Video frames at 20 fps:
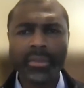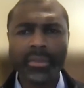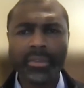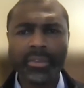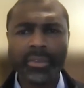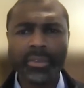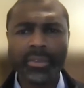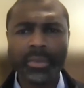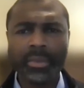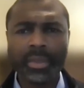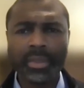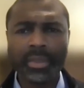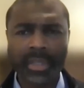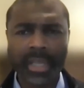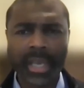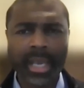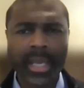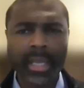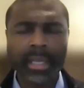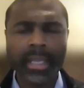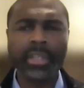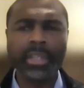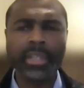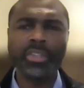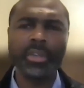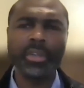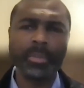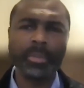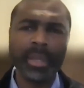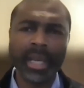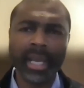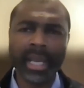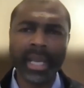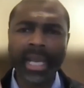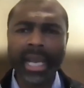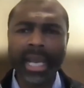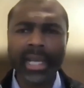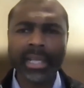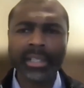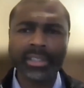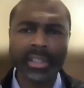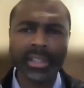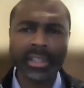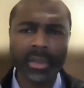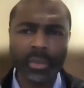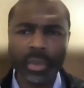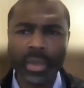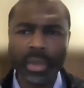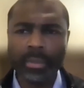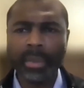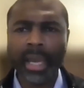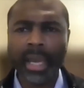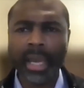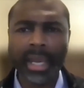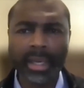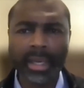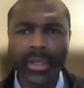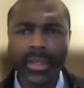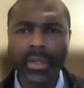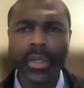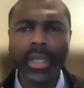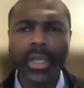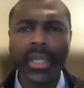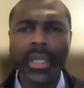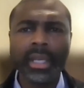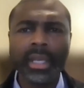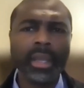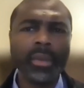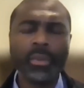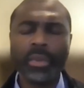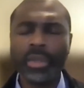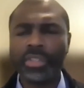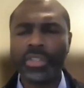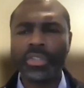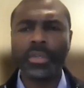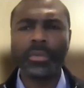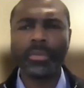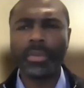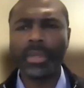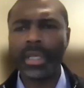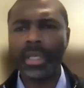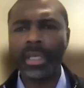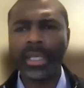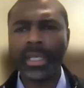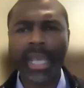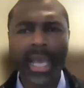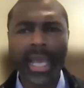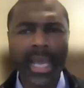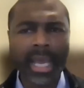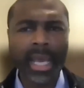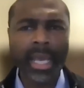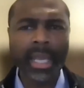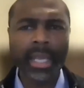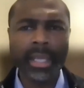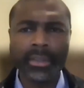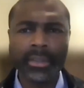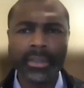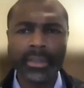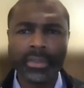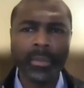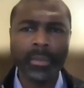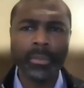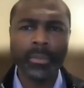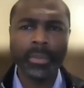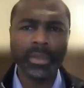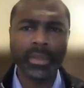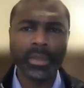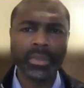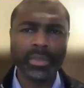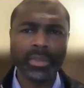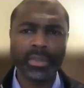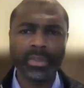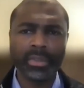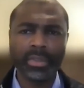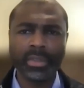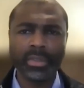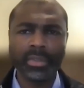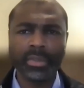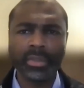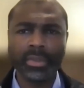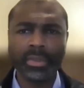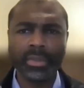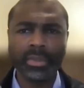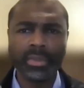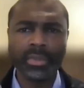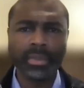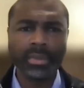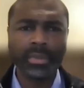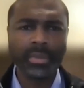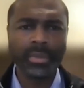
dying of suicide, it should be a constant reminder that we should be kind to our brothers and sisters.